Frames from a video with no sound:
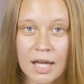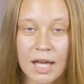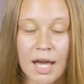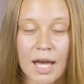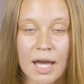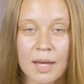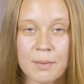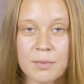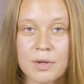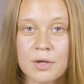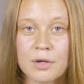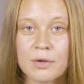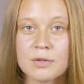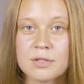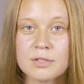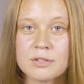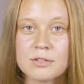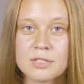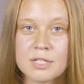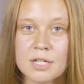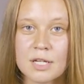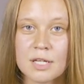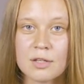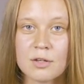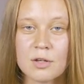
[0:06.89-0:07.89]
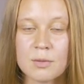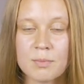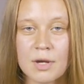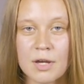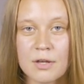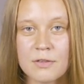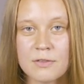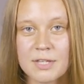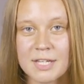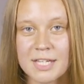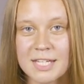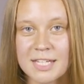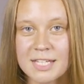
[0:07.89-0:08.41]
I'm going to tell you
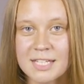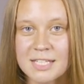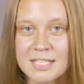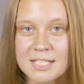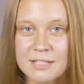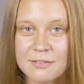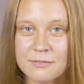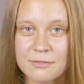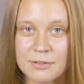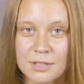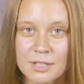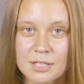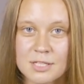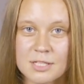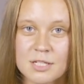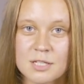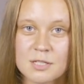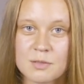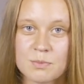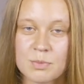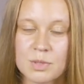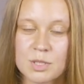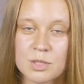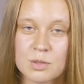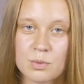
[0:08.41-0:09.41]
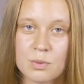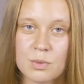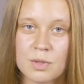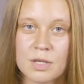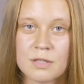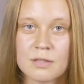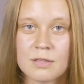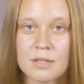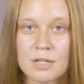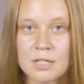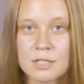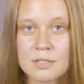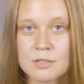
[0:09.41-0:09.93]
about the key differences between
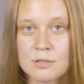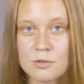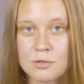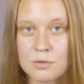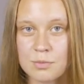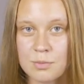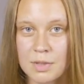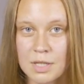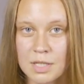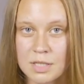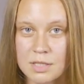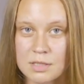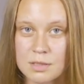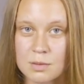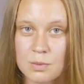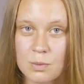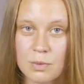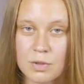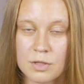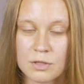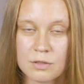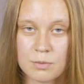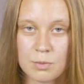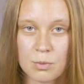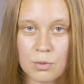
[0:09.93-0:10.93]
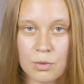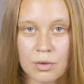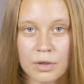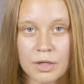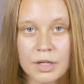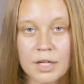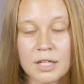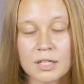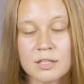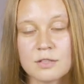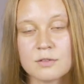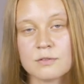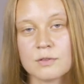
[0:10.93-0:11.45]
the instruments with more
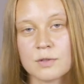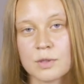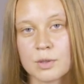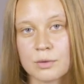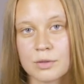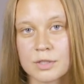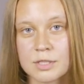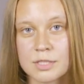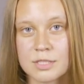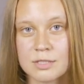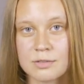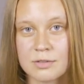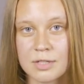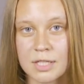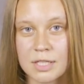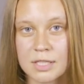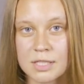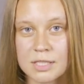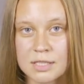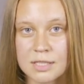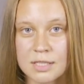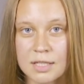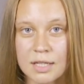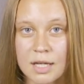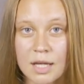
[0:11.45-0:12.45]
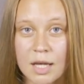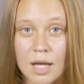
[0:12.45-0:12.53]
and fewer strings.